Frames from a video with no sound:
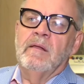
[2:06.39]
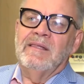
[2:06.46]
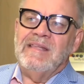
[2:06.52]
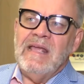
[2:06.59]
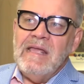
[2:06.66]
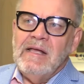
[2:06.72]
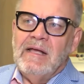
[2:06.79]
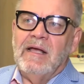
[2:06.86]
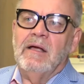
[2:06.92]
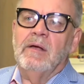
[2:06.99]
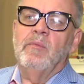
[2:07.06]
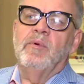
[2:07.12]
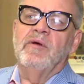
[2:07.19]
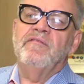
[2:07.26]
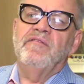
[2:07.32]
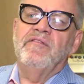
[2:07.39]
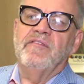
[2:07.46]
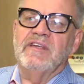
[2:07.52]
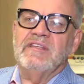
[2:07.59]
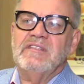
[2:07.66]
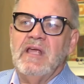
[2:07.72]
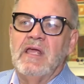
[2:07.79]
tinker with
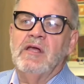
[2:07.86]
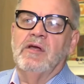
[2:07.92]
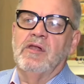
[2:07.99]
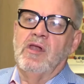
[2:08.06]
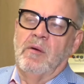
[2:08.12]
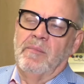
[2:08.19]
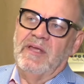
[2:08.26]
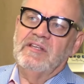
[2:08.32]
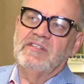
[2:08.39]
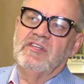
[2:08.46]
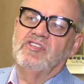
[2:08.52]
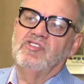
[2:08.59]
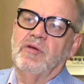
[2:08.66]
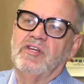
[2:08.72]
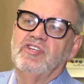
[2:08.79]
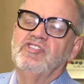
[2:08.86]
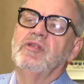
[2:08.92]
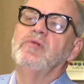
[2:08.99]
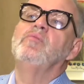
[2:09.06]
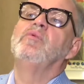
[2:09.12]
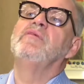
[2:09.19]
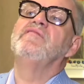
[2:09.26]
this economic
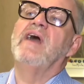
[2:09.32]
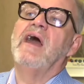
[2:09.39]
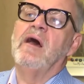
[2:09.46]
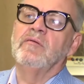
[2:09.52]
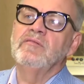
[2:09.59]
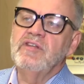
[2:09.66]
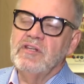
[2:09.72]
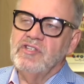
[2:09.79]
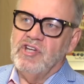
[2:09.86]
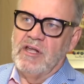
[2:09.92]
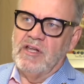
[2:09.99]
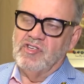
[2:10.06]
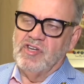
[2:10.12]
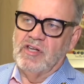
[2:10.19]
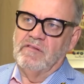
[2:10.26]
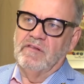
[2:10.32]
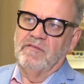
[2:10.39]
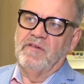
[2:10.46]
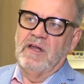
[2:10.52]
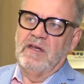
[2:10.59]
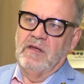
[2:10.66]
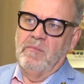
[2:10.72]
situation without changing the
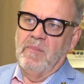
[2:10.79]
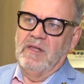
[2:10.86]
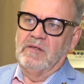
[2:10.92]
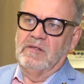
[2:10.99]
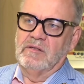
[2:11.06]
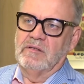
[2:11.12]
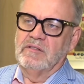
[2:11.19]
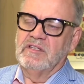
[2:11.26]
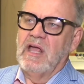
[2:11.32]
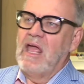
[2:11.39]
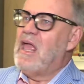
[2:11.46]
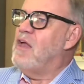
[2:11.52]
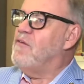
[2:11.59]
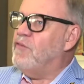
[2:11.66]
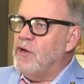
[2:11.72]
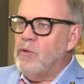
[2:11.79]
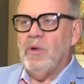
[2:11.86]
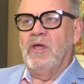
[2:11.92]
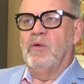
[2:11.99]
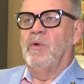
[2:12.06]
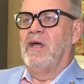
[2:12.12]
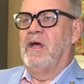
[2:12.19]
fundamentals.
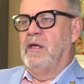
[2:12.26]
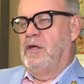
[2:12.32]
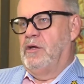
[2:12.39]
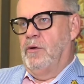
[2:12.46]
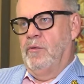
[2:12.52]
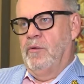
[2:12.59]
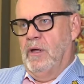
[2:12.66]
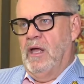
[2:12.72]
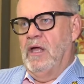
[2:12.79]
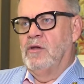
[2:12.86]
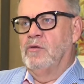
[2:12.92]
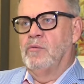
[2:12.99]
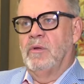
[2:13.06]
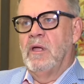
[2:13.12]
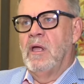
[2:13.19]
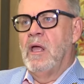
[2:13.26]
Everywhere where I go, and